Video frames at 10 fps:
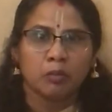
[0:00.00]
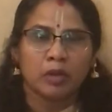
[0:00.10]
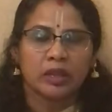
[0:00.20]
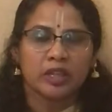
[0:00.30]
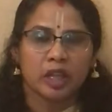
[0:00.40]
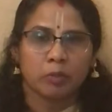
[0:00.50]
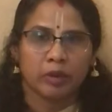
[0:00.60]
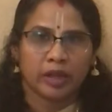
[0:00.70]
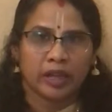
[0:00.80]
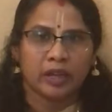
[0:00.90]
Mother
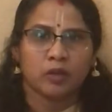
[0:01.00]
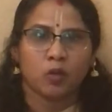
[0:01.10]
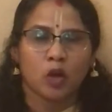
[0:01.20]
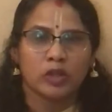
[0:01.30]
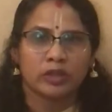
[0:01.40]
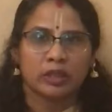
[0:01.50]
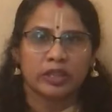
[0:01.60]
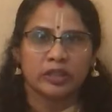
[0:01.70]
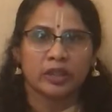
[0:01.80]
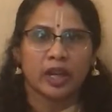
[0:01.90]
Shabari was a
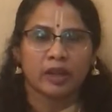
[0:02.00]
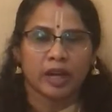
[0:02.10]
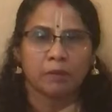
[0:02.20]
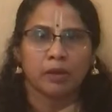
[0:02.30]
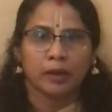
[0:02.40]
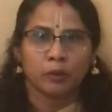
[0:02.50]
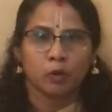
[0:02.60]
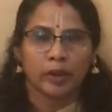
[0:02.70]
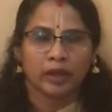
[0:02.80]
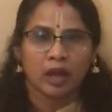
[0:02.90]
Nishadha tribal
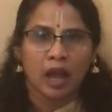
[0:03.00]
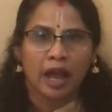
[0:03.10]
woman